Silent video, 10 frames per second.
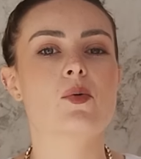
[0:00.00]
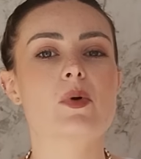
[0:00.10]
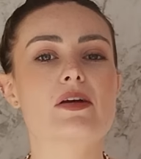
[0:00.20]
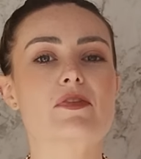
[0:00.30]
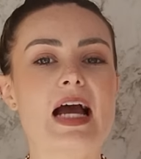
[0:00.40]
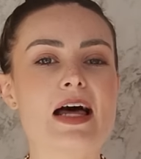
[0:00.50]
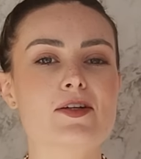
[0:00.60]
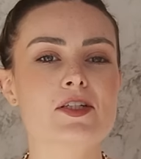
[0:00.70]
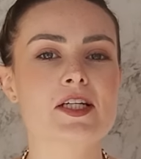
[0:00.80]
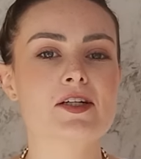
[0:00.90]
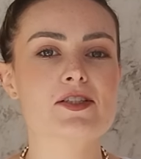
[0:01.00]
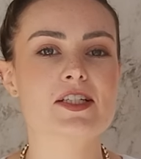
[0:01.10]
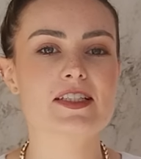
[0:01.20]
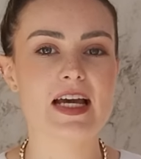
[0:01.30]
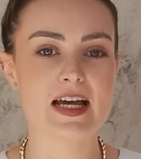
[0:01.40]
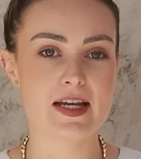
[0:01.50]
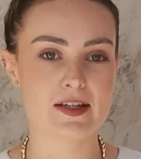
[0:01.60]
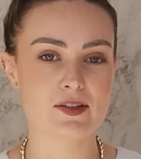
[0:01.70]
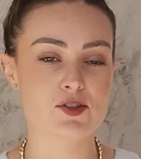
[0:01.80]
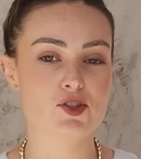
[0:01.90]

We have gathered here today